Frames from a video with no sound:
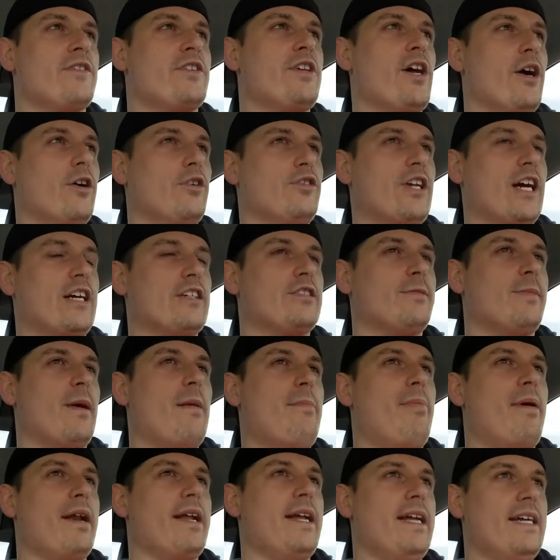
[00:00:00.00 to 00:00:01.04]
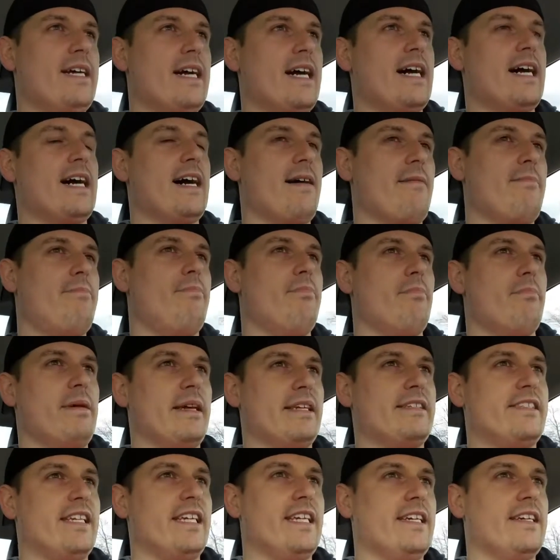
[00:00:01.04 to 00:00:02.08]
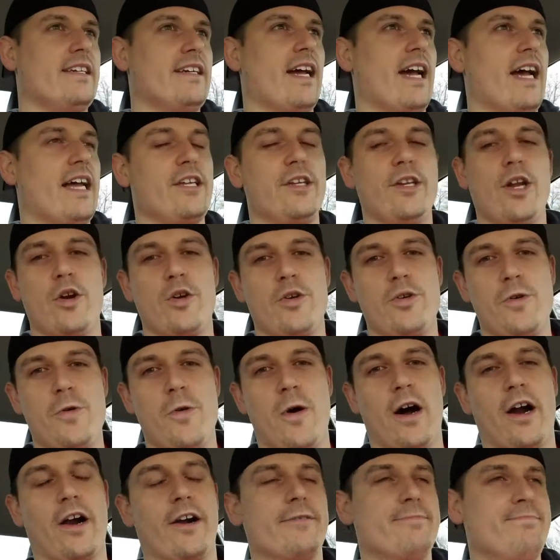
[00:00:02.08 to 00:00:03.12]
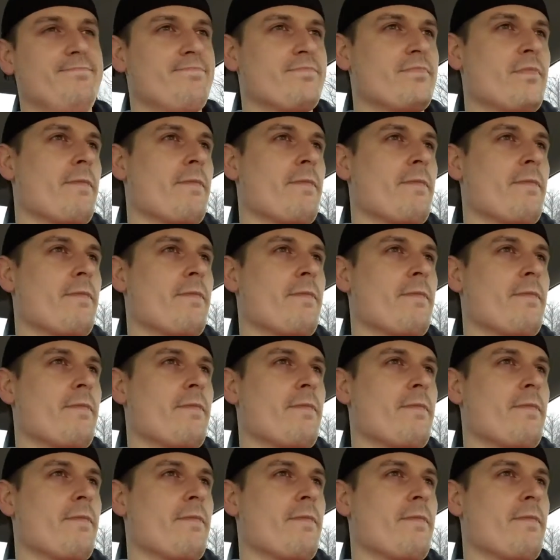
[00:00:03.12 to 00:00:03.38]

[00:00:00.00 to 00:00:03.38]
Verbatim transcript: Goes out to my buddy uh, Big Z. Uh, you know who you are.